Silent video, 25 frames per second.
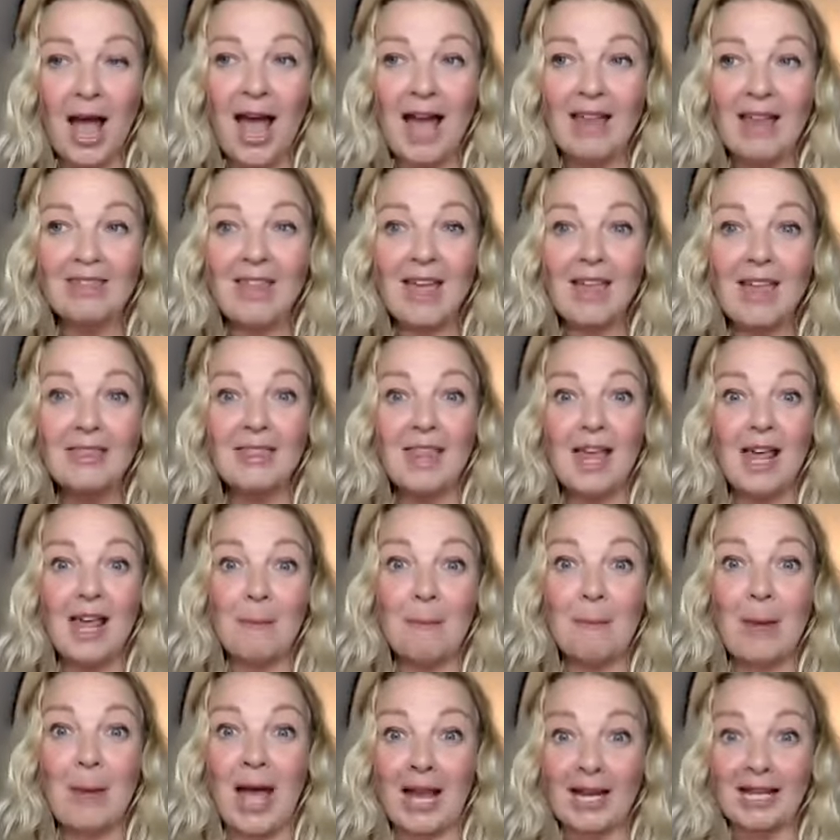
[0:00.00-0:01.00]
And then
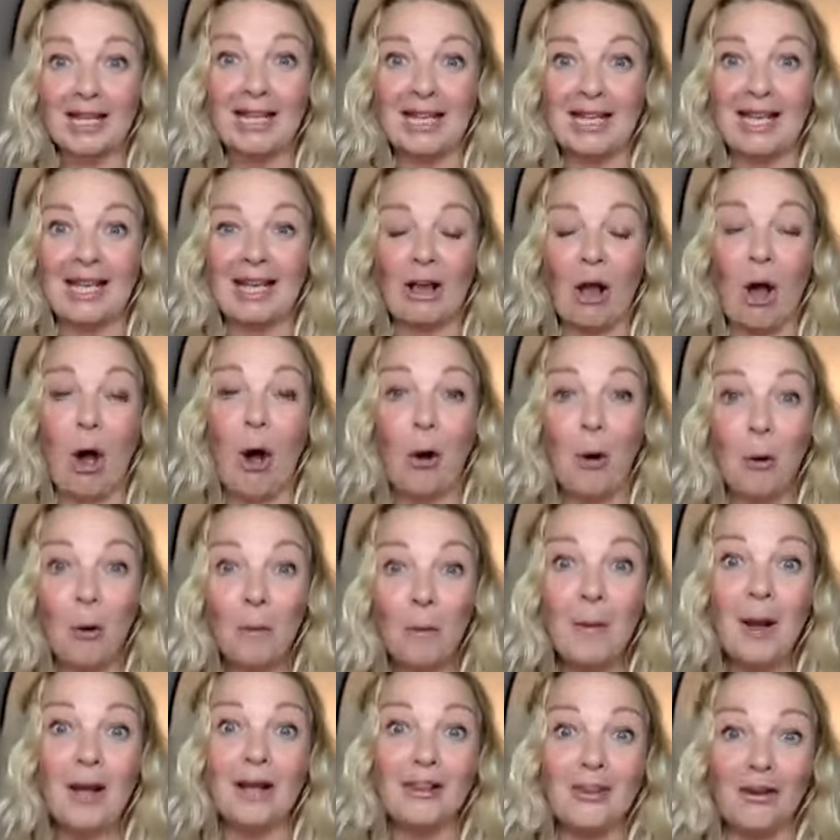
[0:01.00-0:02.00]
they're panicking. Oh
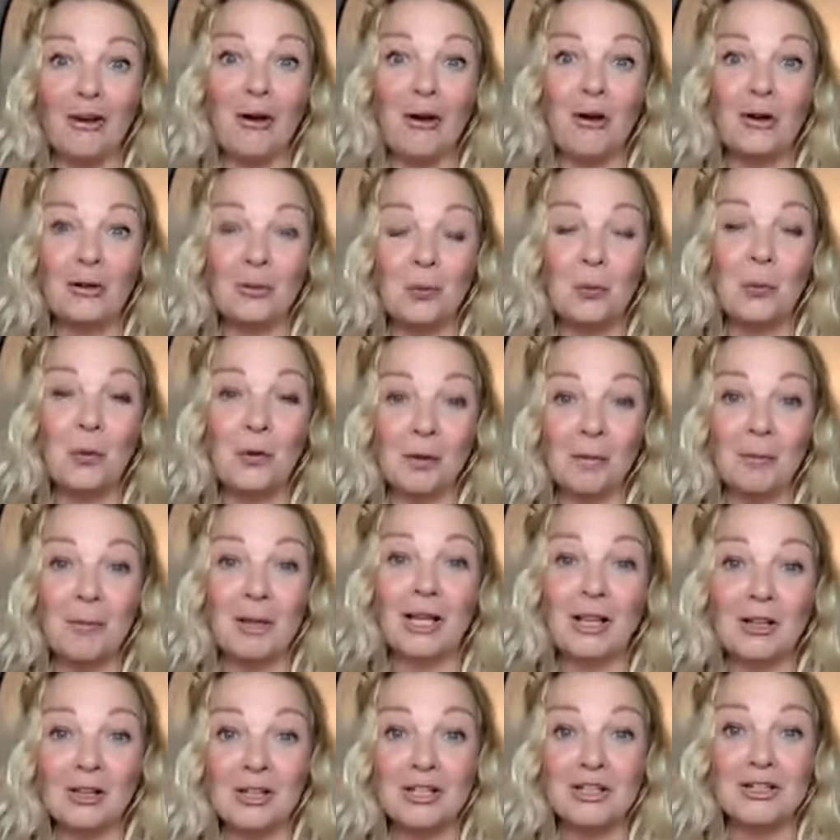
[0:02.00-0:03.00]
my God, what am I
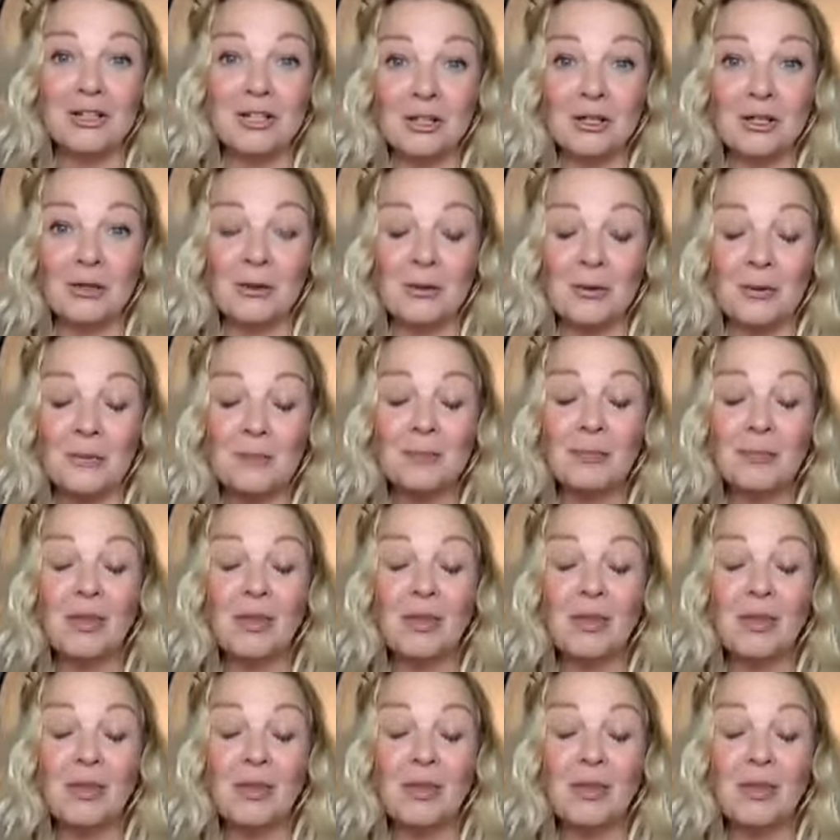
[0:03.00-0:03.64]
going to do?